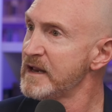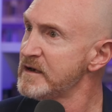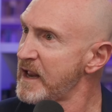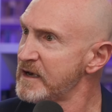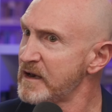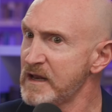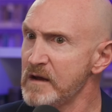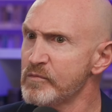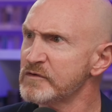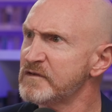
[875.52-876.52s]
In
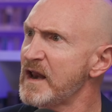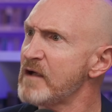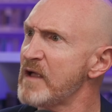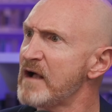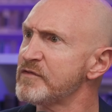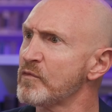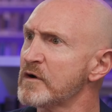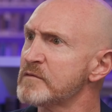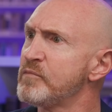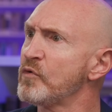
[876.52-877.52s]
Hebrew today, we have the
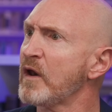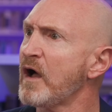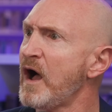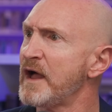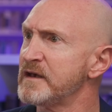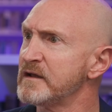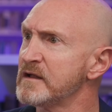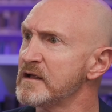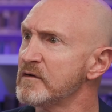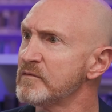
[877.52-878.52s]
word pulchan,
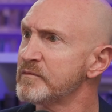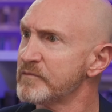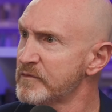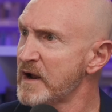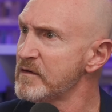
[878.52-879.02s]
right?